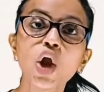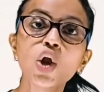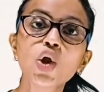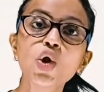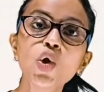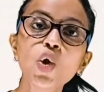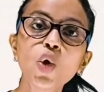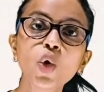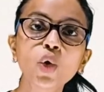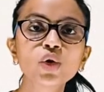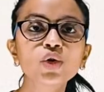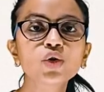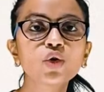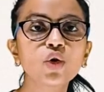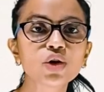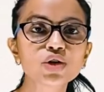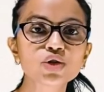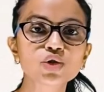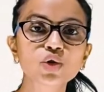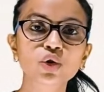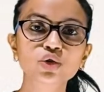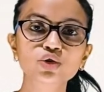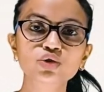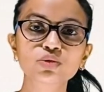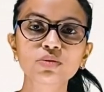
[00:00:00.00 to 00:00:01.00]
low
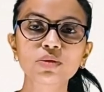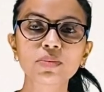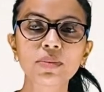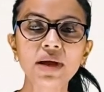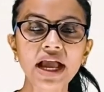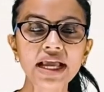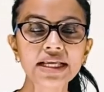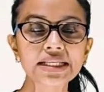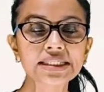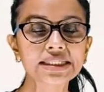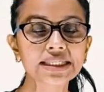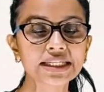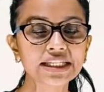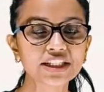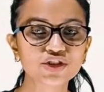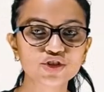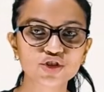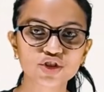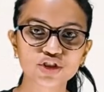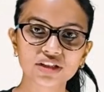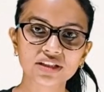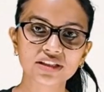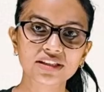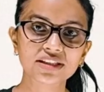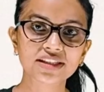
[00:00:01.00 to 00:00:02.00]
noise automobiles
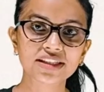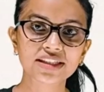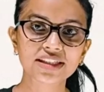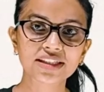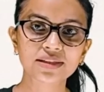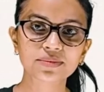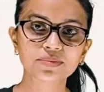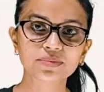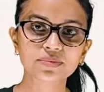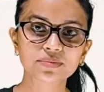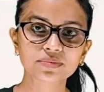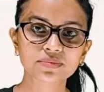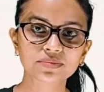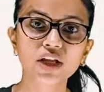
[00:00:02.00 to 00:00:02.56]
engines.